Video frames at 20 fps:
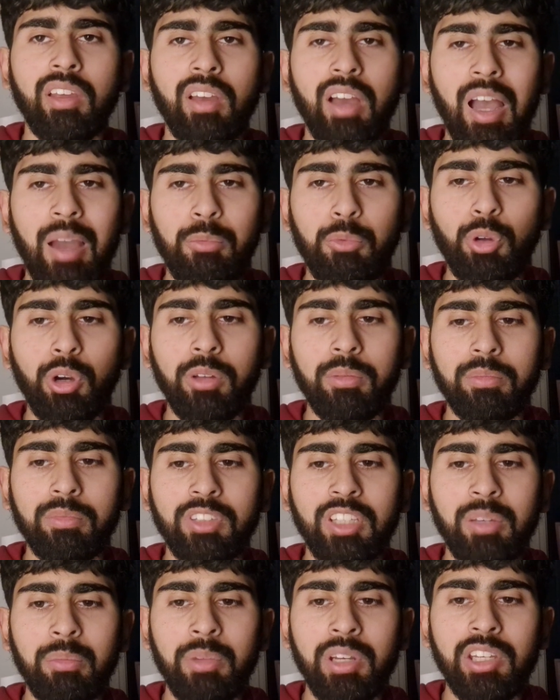I'm not
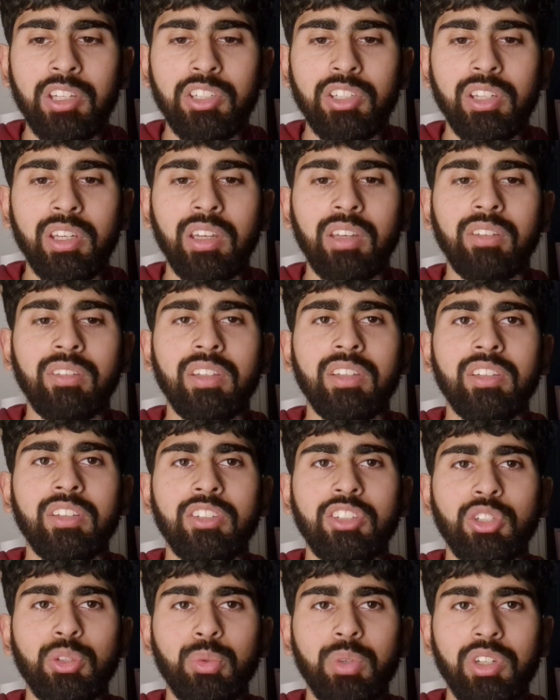diminishing the
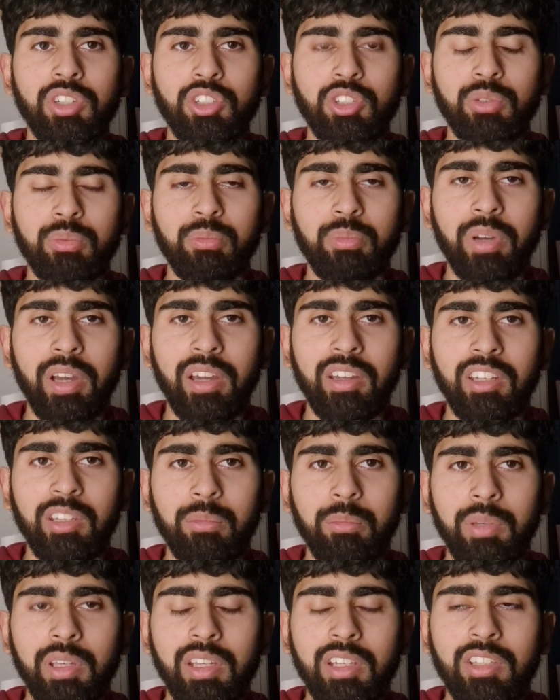situation by any
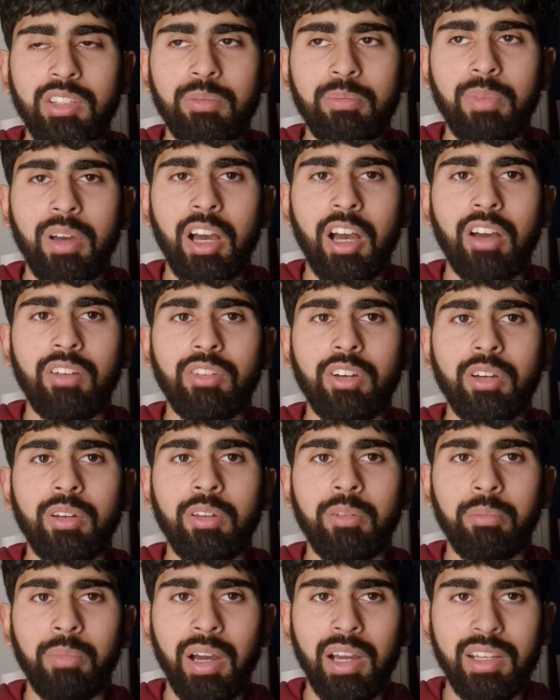means. However,
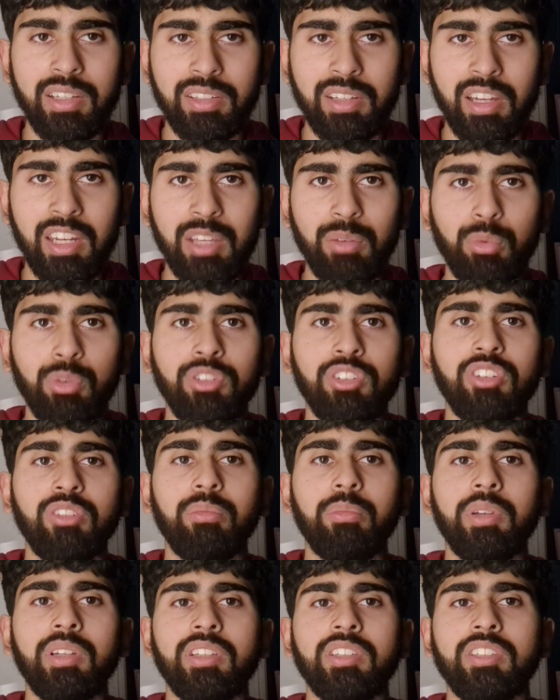in my side, he wouldn't have
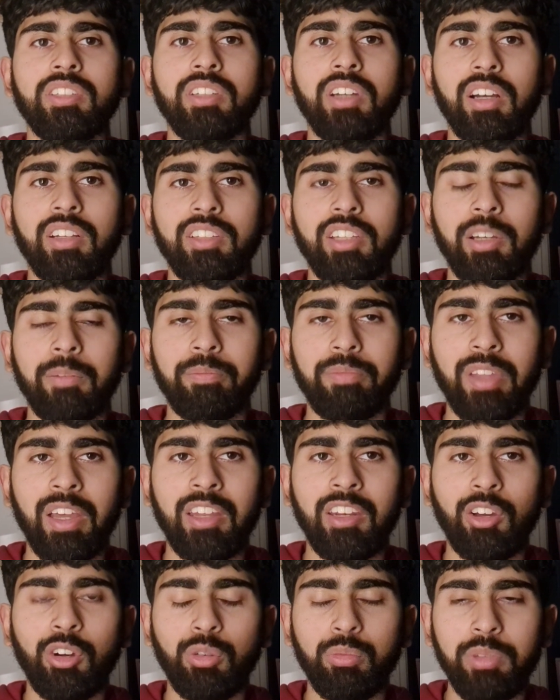been starting,
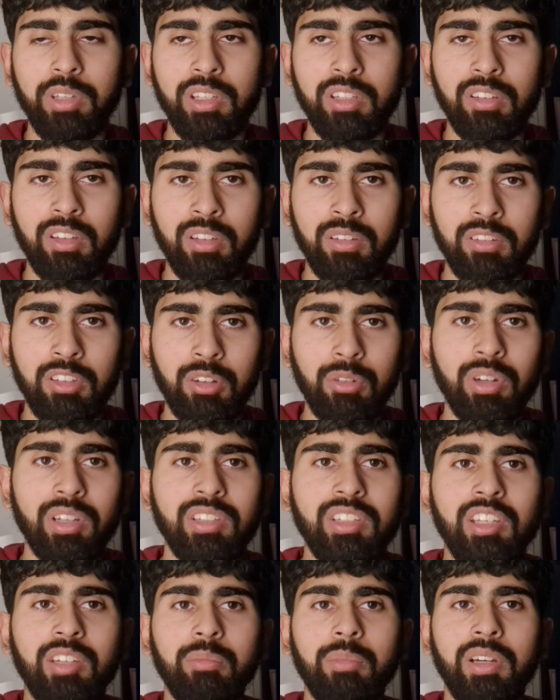and I'll be
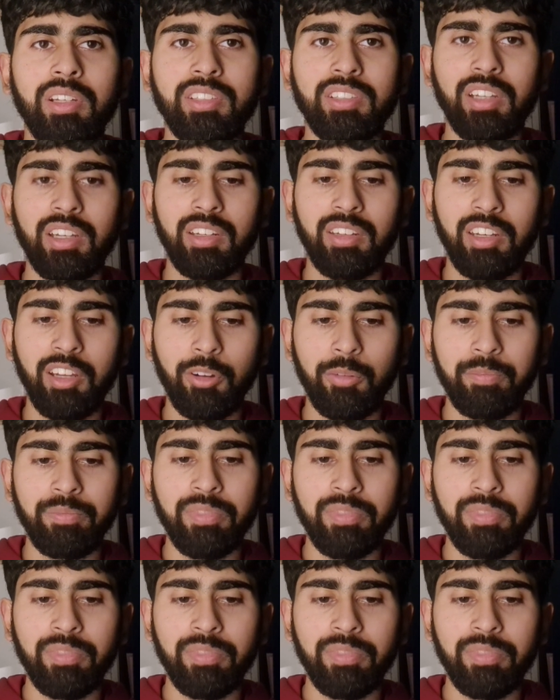narrating my side now.